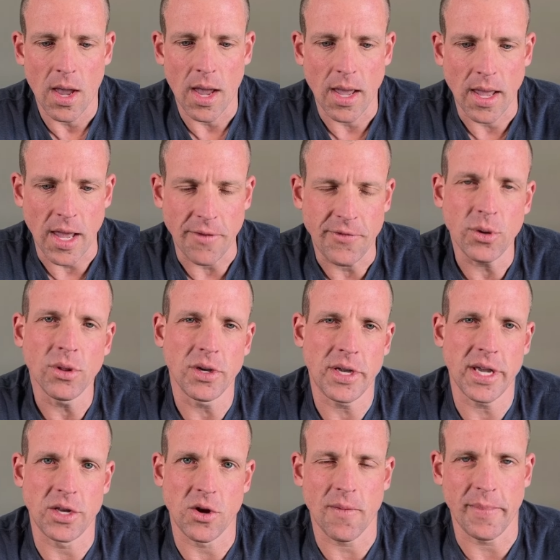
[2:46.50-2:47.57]
if you look
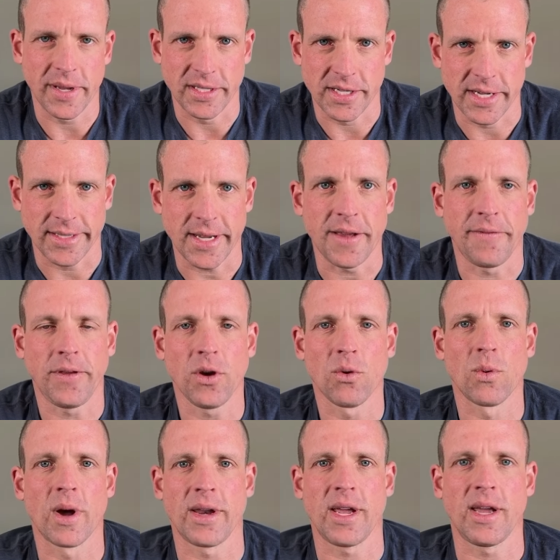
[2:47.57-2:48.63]
in your business, if you're
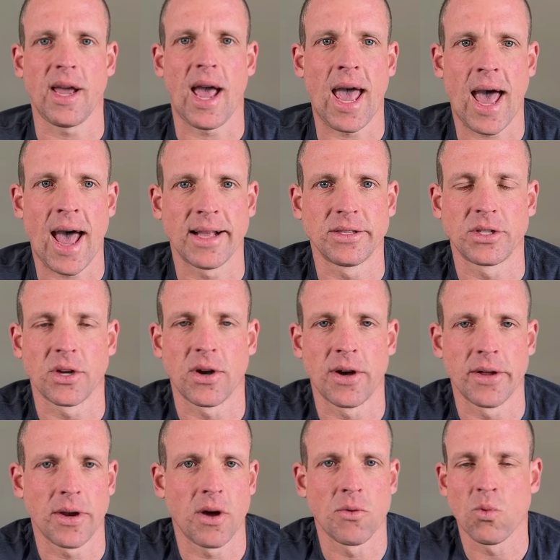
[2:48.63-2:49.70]
running ads
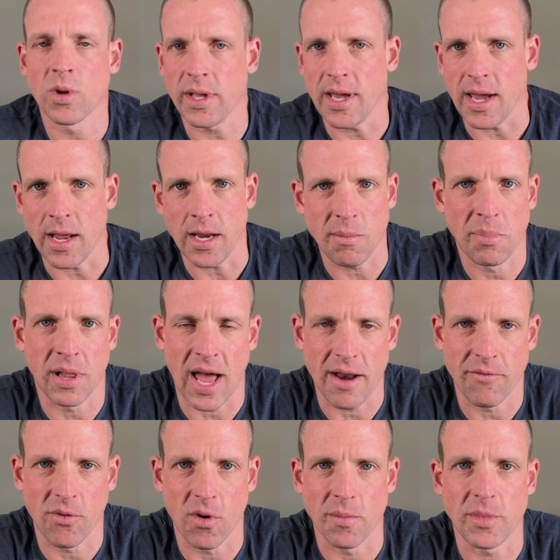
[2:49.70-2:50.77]
on really any
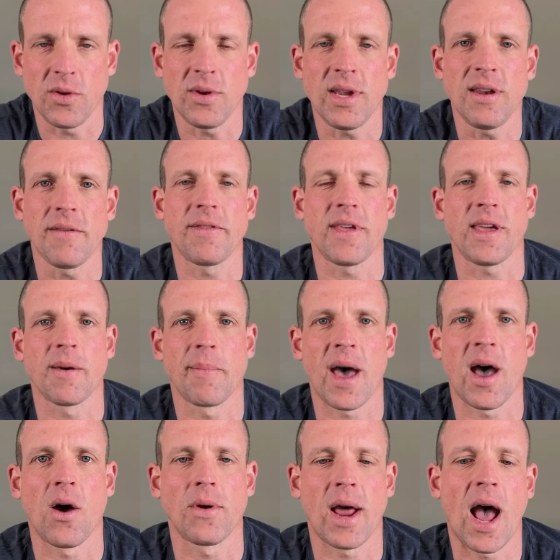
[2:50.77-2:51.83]
platform, you need to think
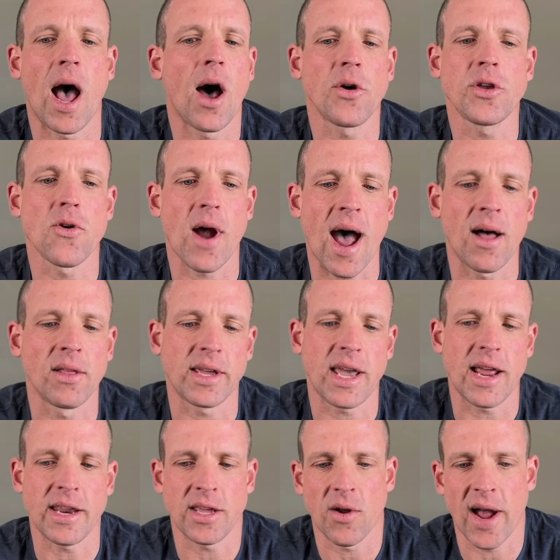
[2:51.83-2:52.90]
about how you're
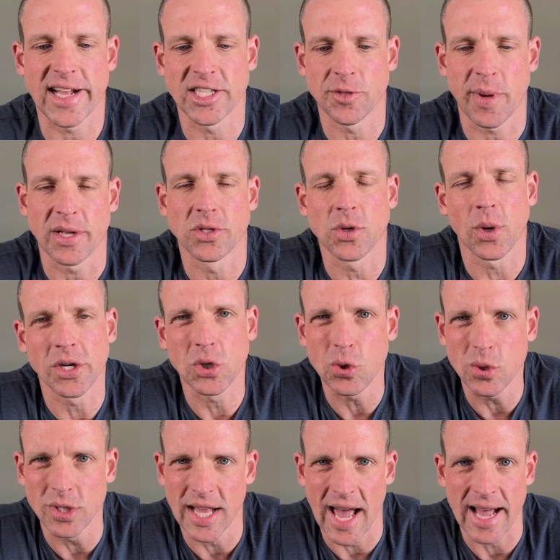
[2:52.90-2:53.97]
allocating your ad spend. So on
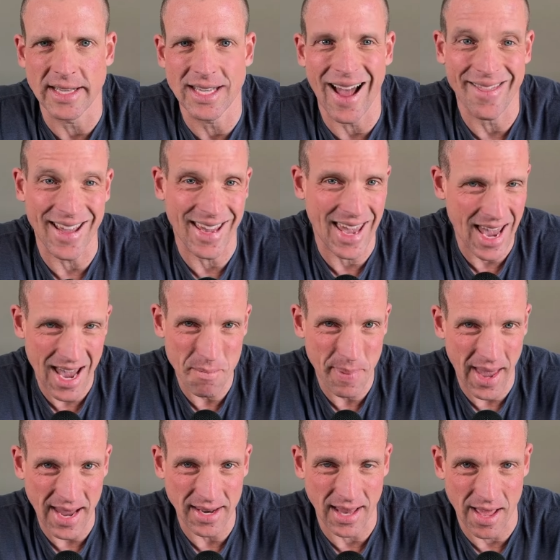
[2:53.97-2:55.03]
Google Ads, at the
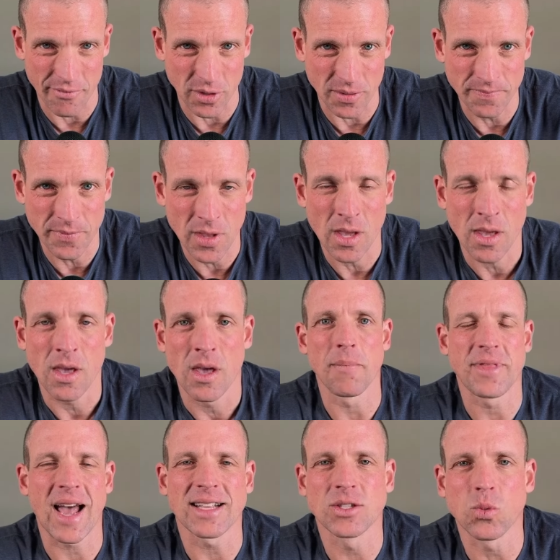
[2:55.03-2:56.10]
campaign level,
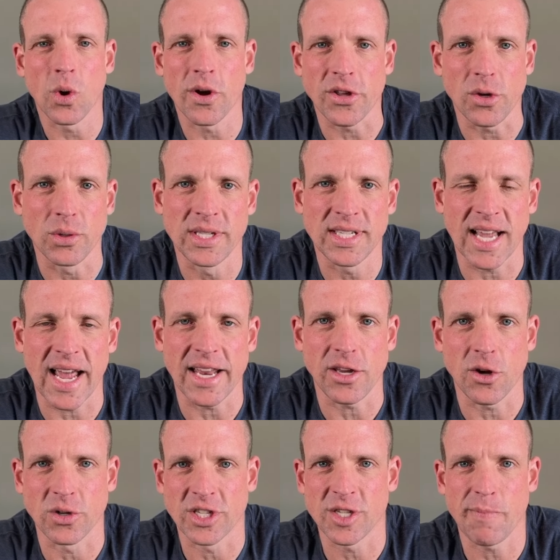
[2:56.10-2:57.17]
that's where you set
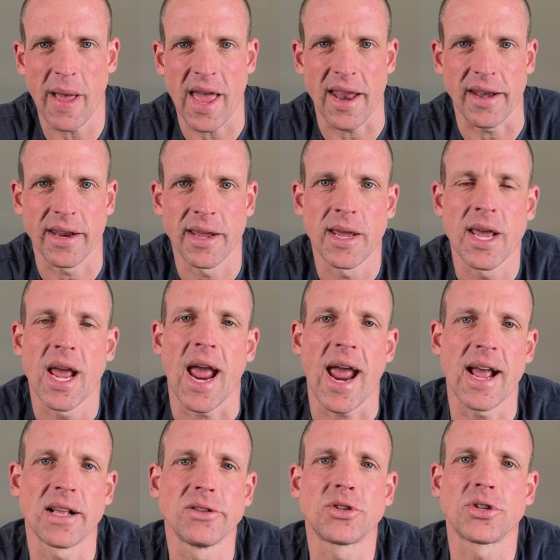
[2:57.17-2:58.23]
your spend.
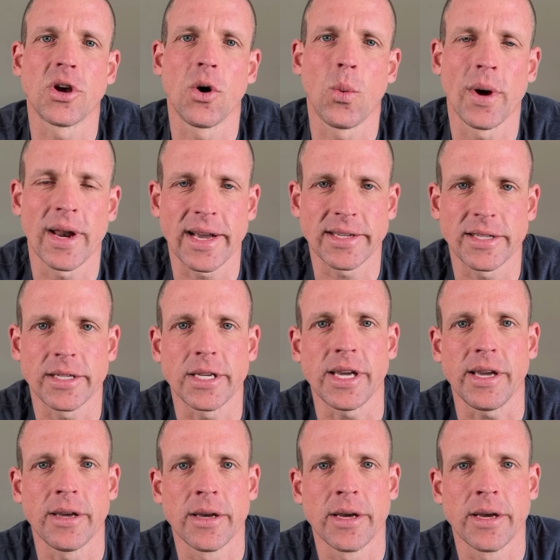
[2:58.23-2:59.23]
And so what I see